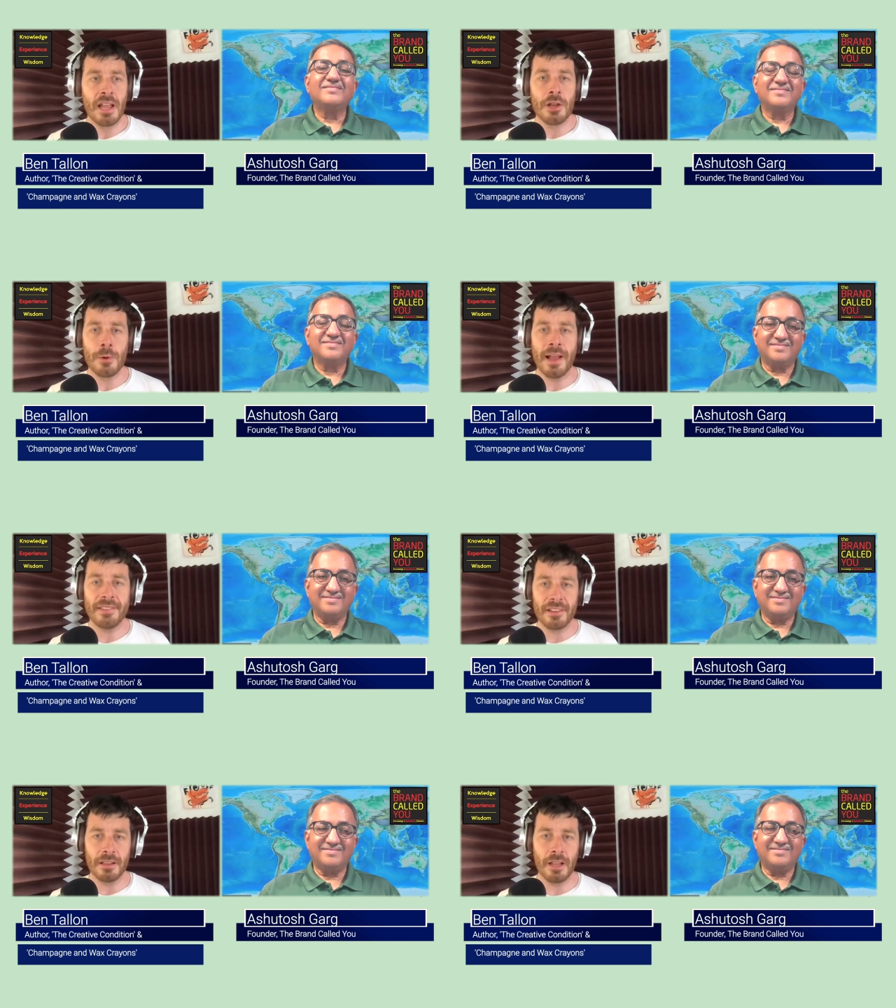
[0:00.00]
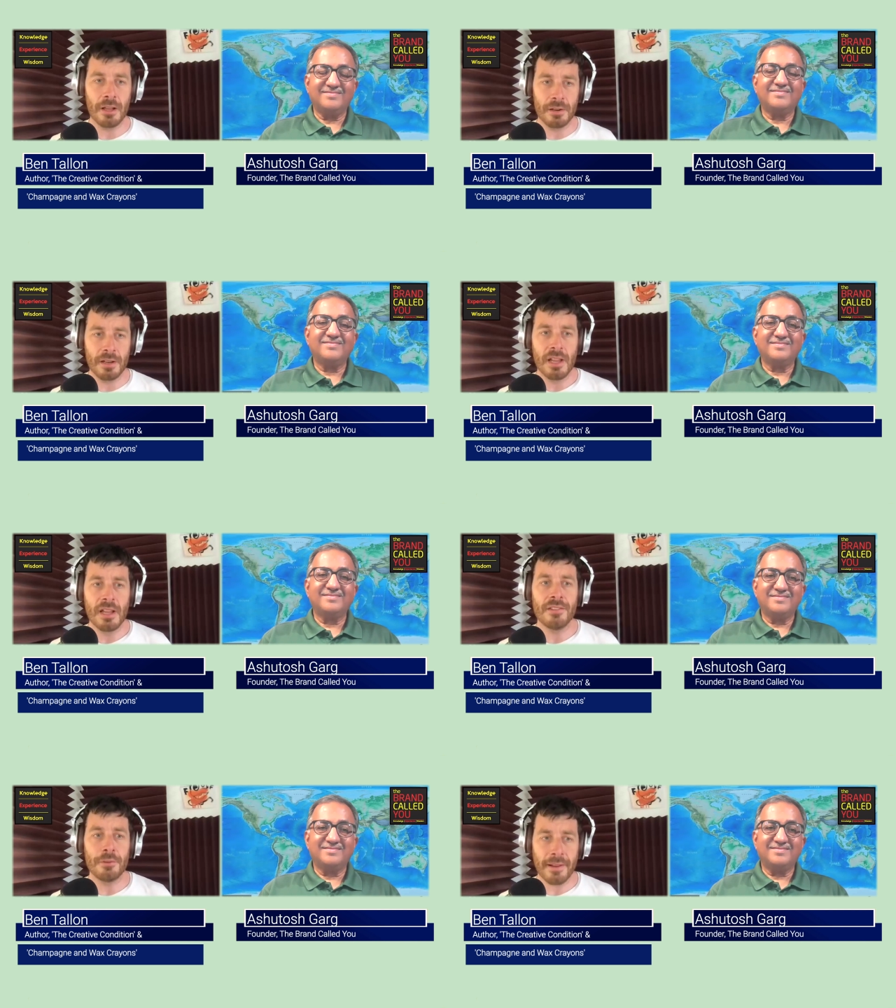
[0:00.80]
Speaker 1: who had to learn
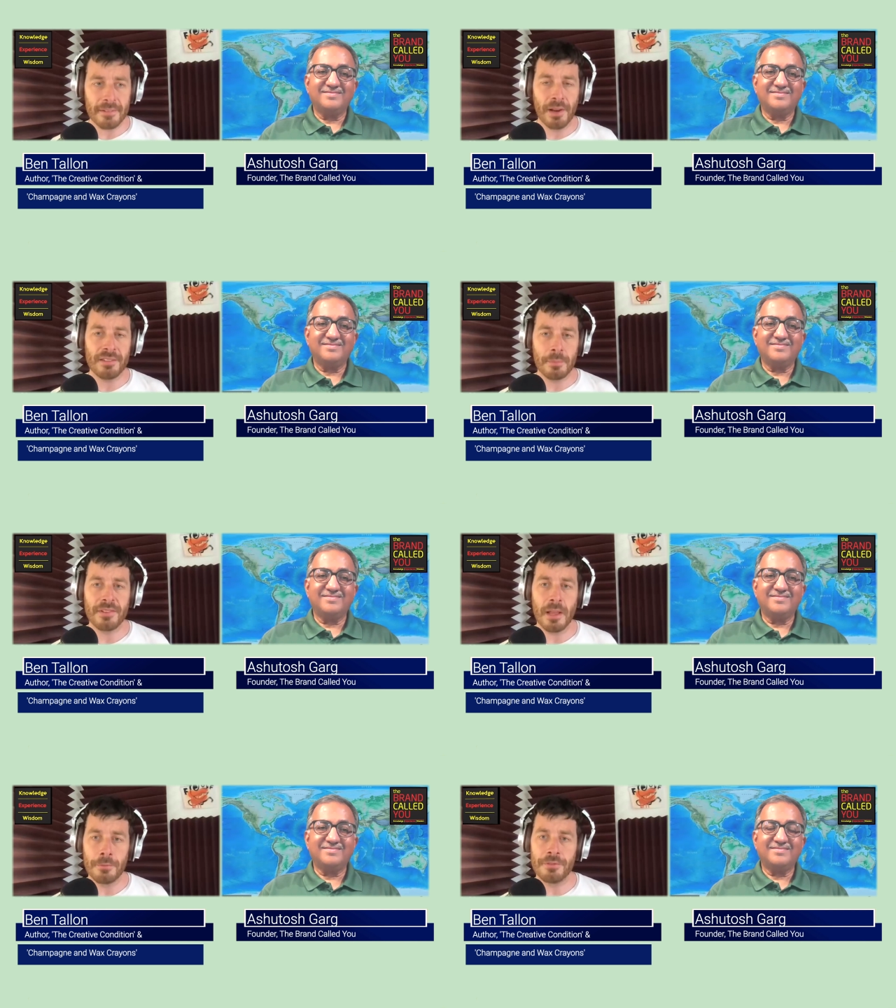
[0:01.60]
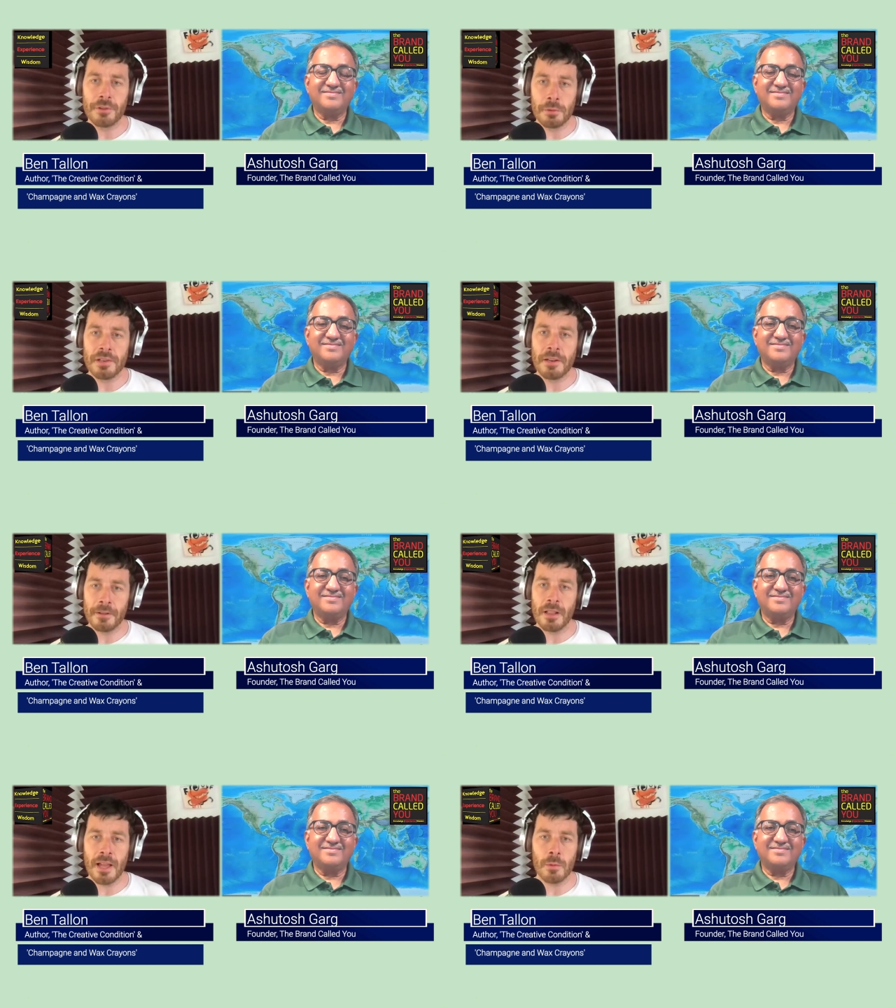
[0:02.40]
to express themselves through a
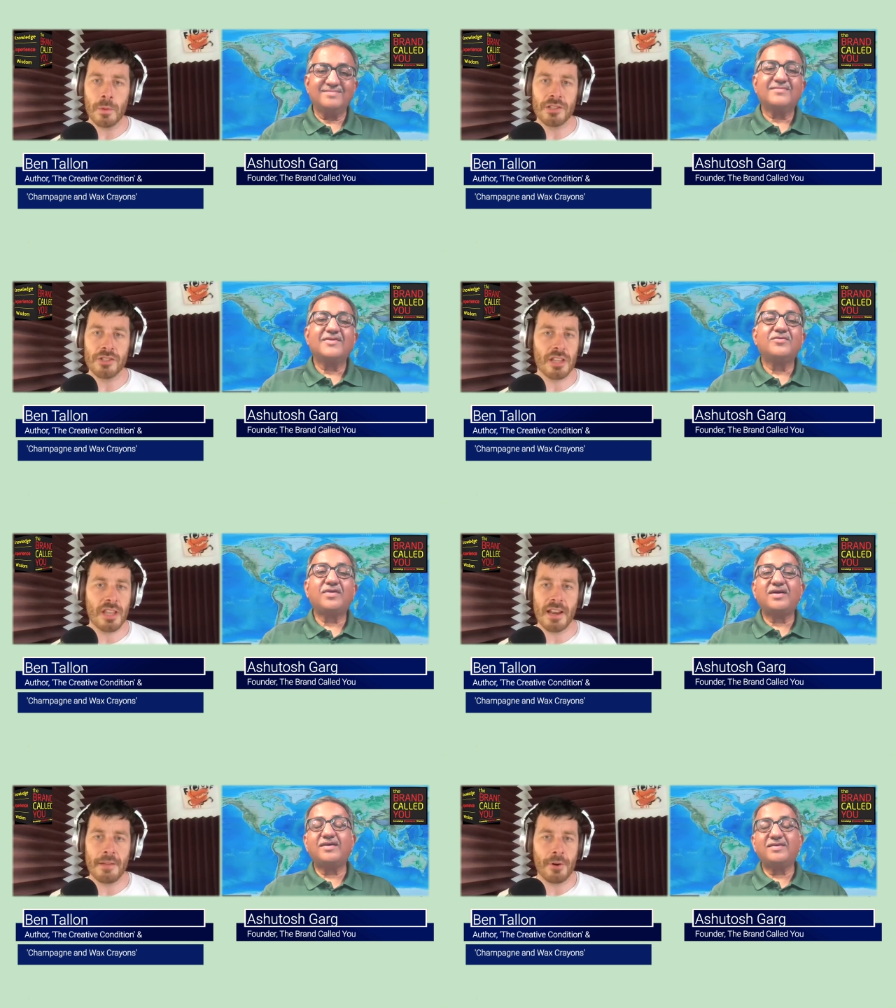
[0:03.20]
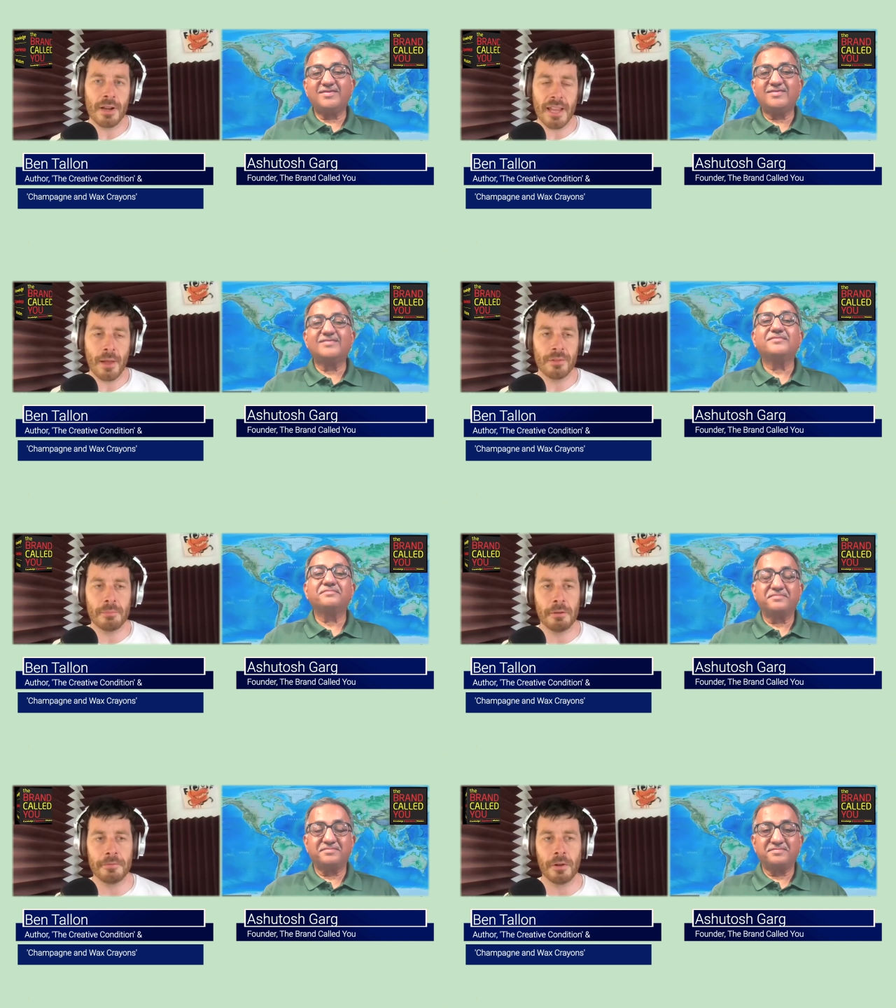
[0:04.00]
different language that they'd never
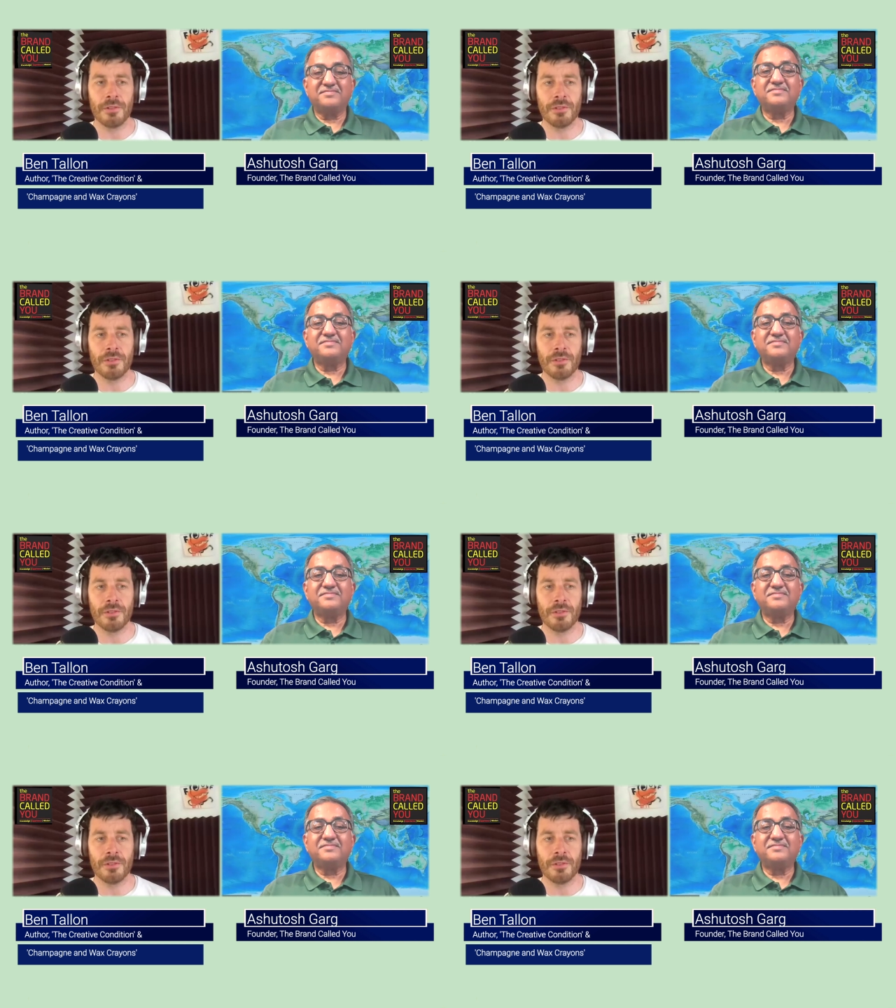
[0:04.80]
encountered before.